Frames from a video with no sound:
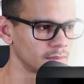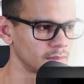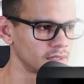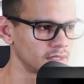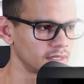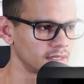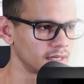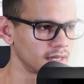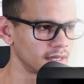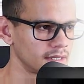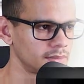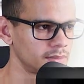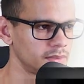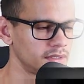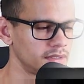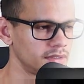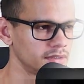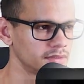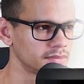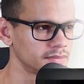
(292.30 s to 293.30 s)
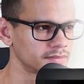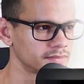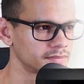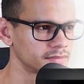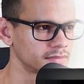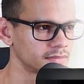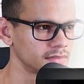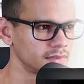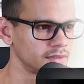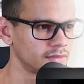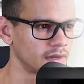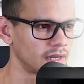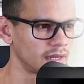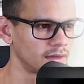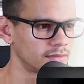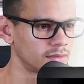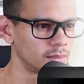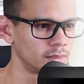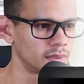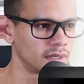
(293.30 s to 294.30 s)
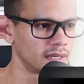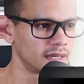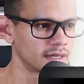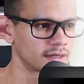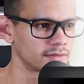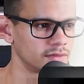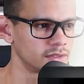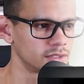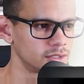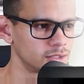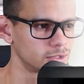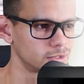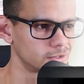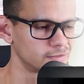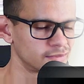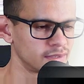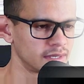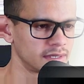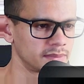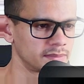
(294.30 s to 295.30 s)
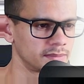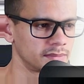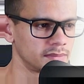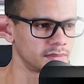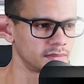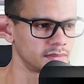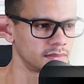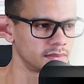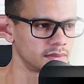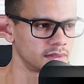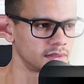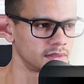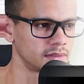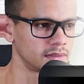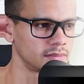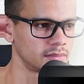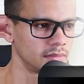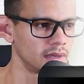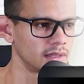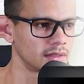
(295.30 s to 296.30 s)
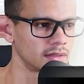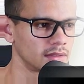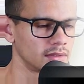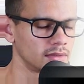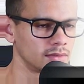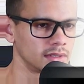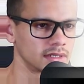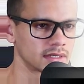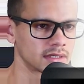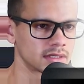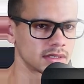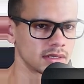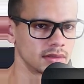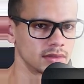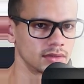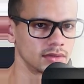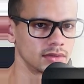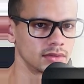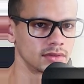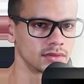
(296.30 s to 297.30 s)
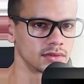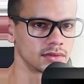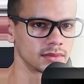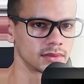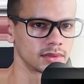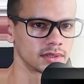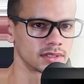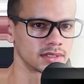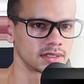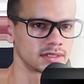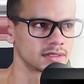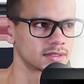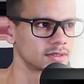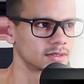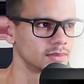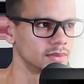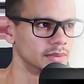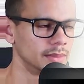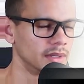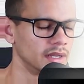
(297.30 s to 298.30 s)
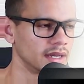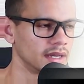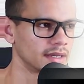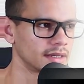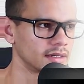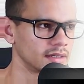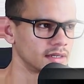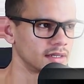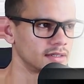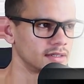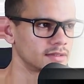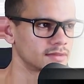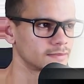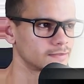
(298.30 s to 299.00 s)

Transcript: click add media. If I have a black version of that Matthew X logo, because it needs to be black, right?